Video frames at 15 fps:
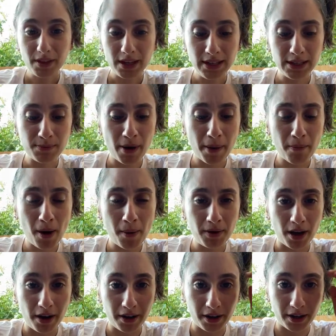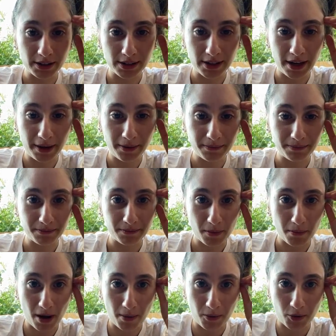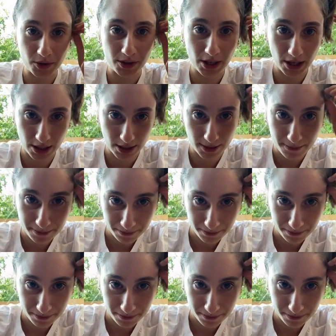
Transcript: Is my mom not here today? Mom, what's this?